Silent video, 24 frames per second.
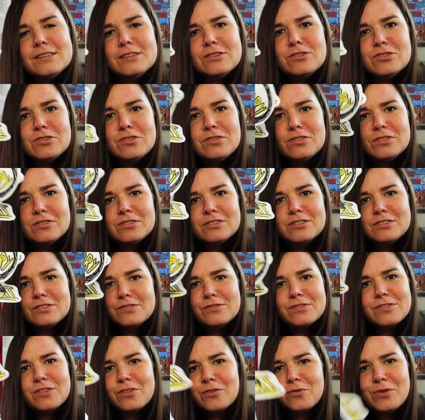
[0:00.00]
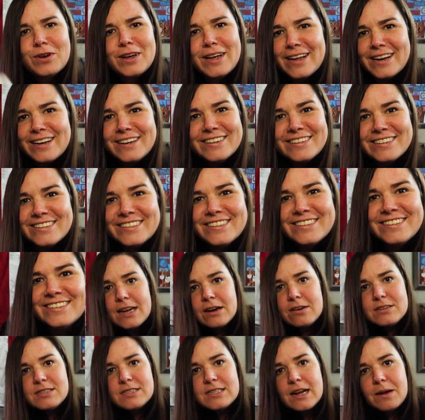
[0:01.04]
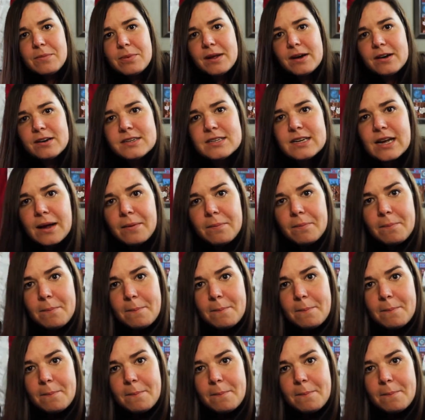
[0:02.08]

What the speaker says: doodles for the win. Now it's dot pattern time.